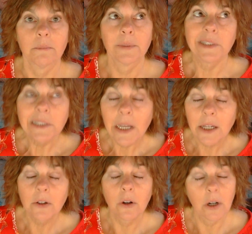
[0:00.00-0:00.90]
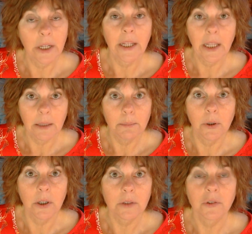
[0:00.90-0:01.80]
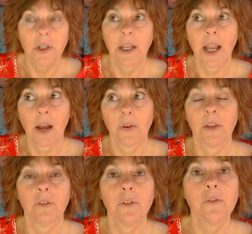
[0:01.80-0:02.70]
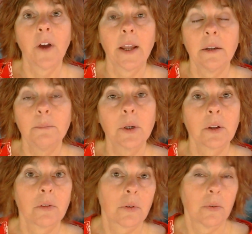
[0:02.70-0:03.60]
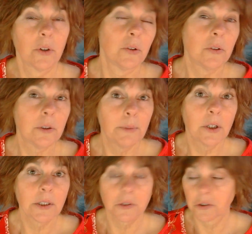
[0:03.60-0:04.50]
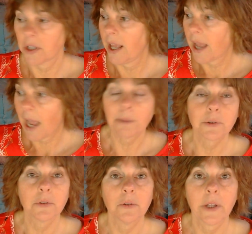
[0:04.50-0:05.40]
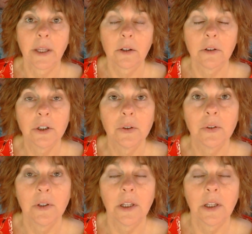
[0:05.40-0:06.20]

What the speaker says: particularly ebooks, now if you find a book through Google Books, absolutely include